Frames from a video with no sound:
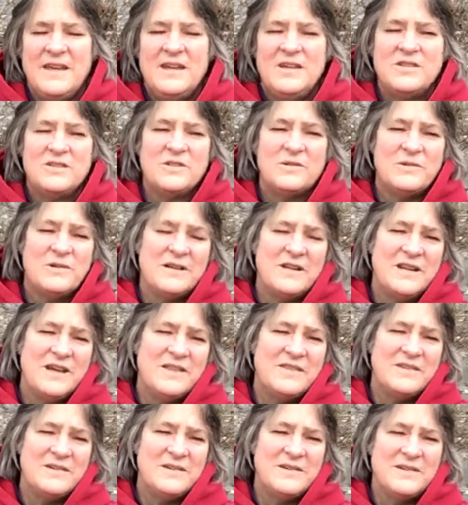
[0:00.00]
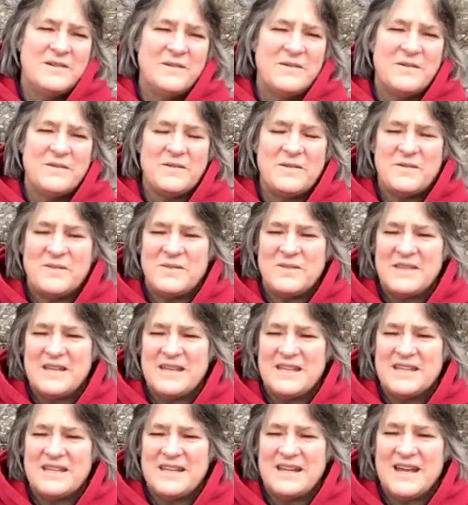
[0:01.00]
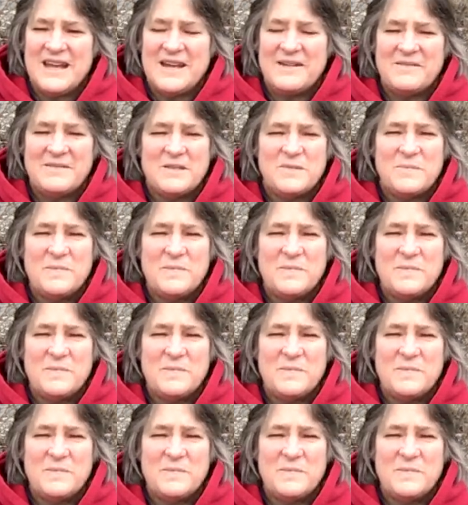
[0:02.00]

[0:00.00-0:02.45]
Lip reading: So another thing that I was